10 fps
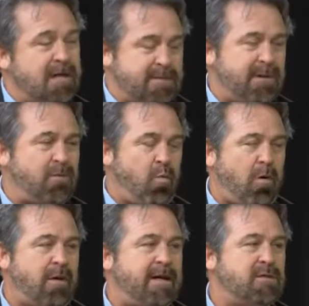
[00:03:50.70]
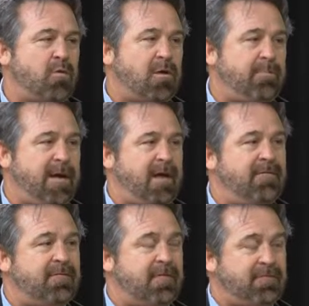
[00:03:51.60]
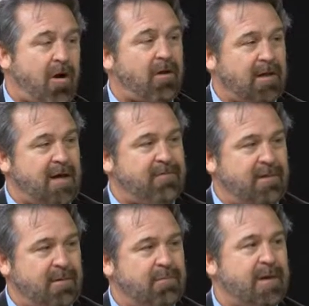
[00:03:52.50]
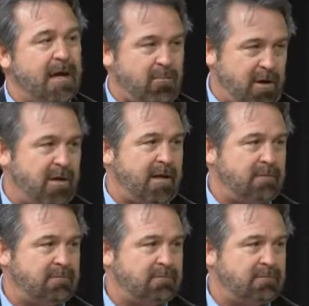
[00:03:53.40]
Elizabeth Warren is going to be far left than Hillary Clinton.